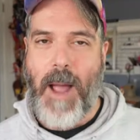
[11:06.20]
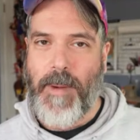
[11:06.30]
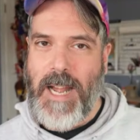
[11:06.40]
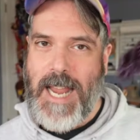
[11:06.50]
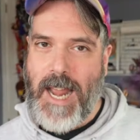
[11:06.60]
I'm
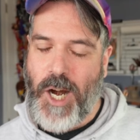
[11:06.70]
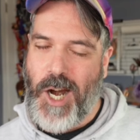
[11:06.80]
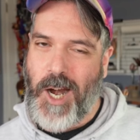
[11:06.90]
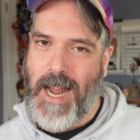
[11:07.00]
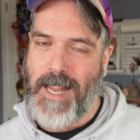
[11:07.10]
gonna get
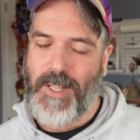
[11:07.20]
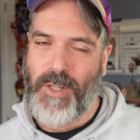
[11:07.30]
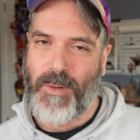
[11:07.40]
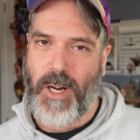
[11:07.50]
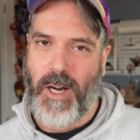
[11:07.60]
her
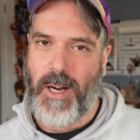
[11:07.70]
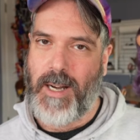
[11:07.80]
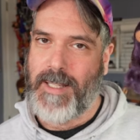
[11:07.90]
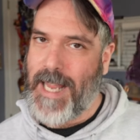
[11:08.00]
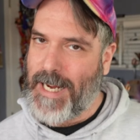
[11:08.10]
into
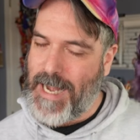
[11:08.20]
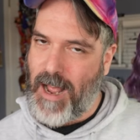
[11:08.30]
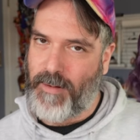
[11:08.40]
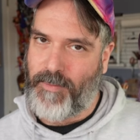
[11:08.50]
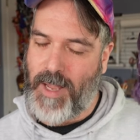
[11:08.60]
her second
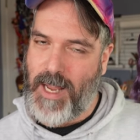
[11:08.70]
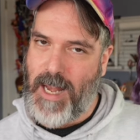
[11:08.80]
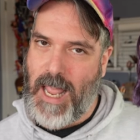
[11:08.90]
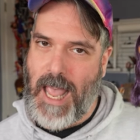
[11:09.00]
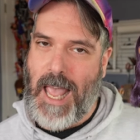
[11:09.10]

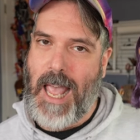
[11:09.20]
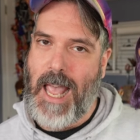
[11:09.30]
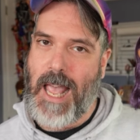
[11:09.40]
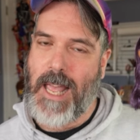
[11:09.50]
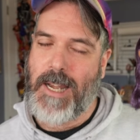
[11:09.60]
outfit
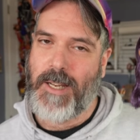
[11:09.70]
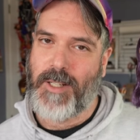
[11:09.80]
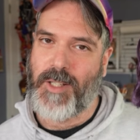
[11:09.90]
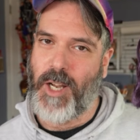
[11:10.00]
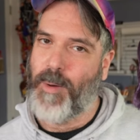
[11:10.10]
and
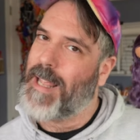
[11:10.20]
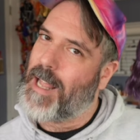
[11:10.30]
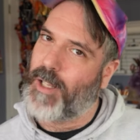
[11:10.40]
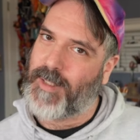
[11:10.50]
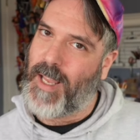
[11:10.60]
show you what that looks